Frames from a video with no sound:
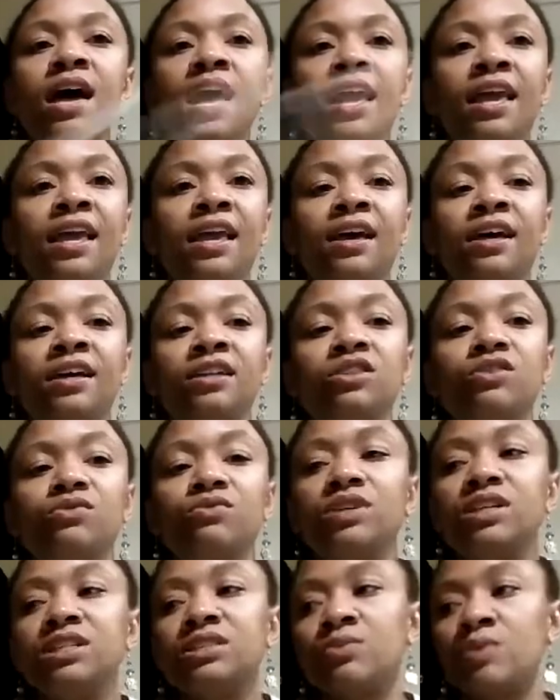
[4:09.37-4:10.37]
And the
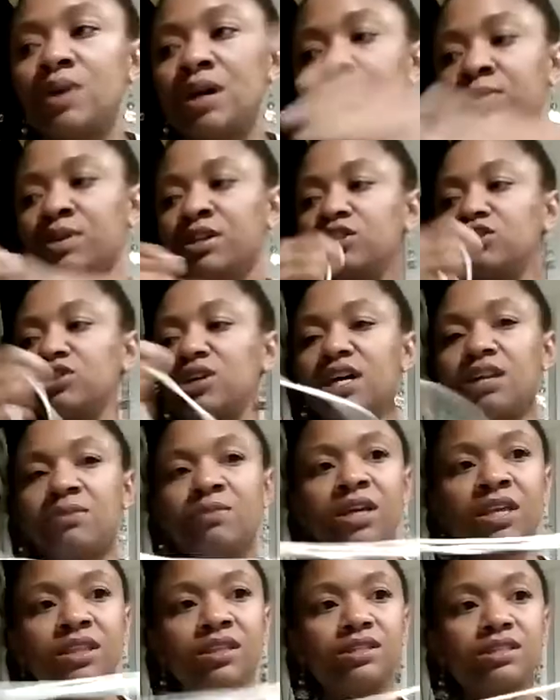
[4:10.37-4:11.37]
reason why I'm going to try to
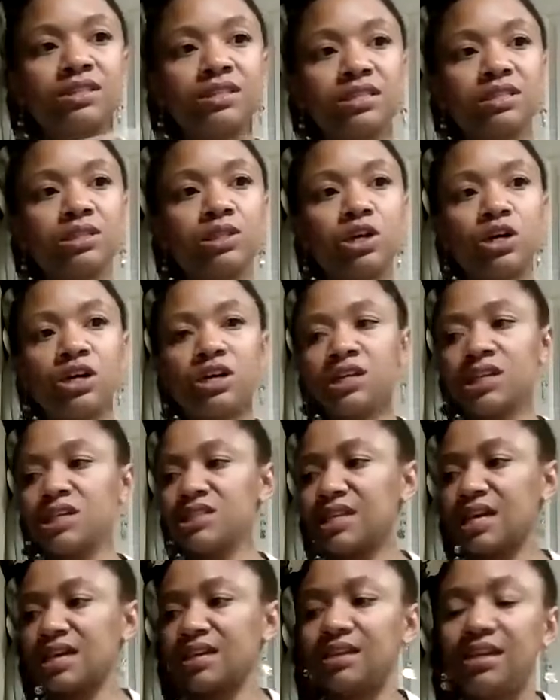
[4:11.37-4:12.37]
make this as long as
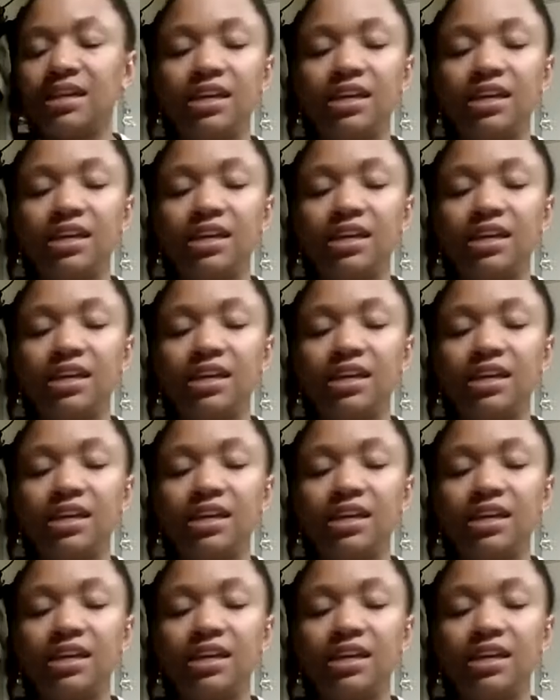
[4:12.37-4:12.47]
I